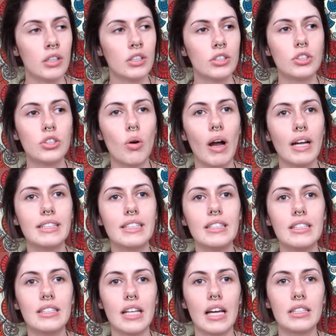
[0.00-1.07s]
So I did
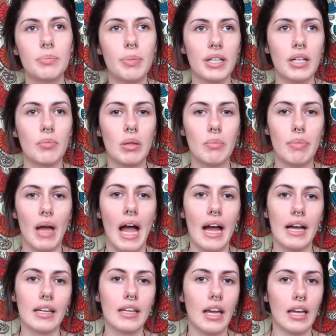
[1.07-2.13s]
decide to pick up the
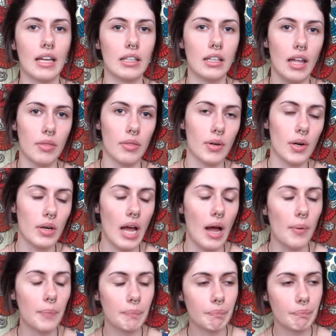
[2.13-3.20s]
bag and throw it
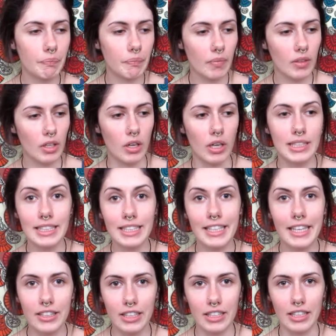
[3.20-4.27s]
out. I didn't
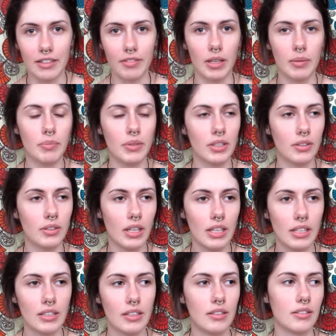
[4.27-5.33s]
kill any of them. They
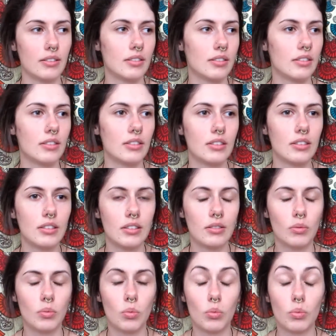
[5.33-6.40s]
can,
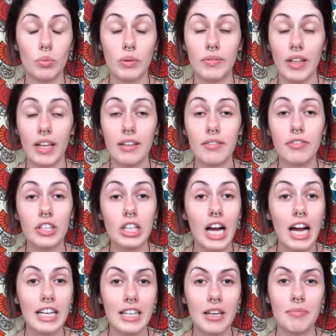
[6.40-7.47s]
if they can figure out
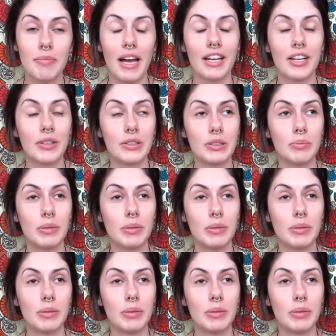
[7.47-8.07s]
how to get back, cool.